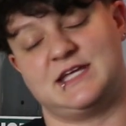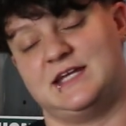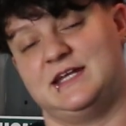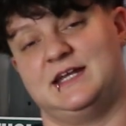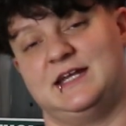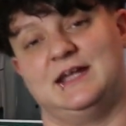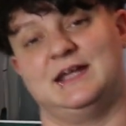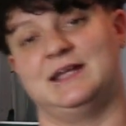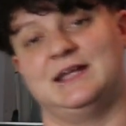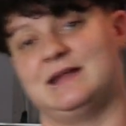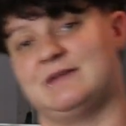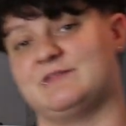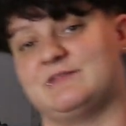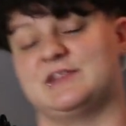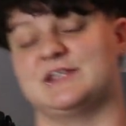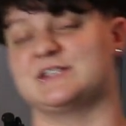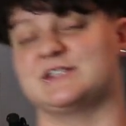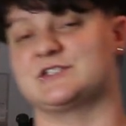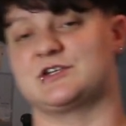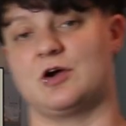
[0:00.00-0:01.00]
eating and
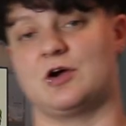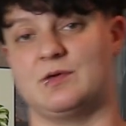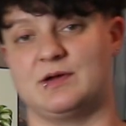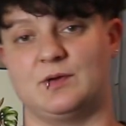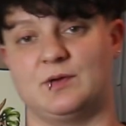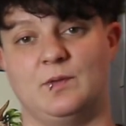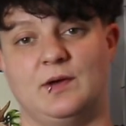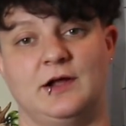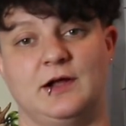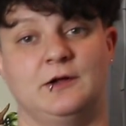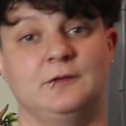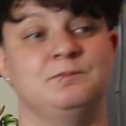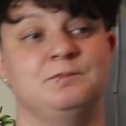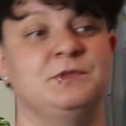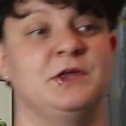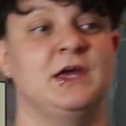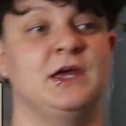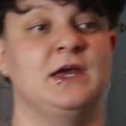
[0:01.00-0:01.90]
everything's going well,